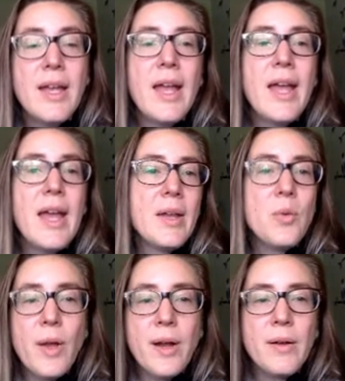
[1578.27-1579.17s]
and
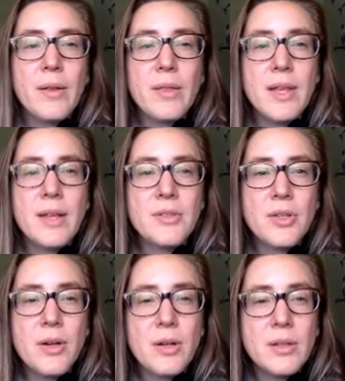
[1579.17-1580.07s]
where things
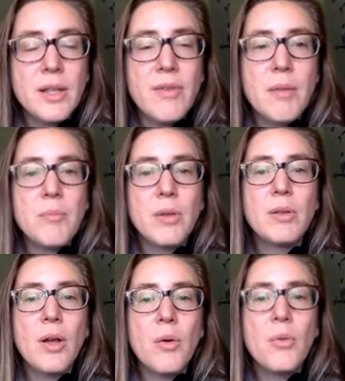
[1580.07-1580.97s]
are living
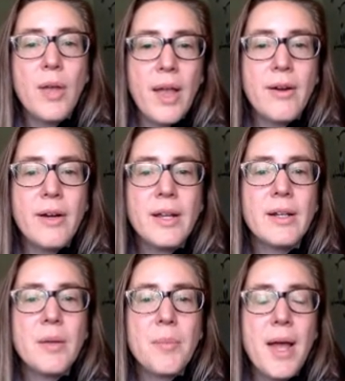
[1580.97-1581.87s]
below carrying
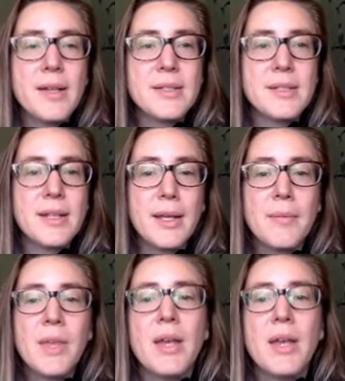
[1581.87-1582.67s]
capacity.